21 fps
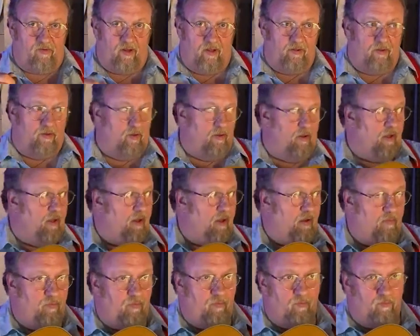and
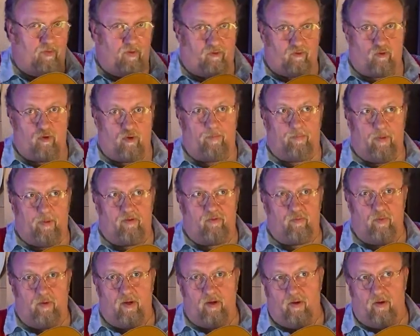the, the triplets
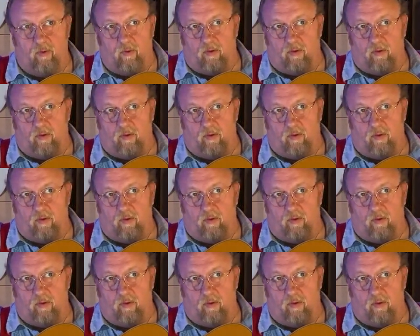when you do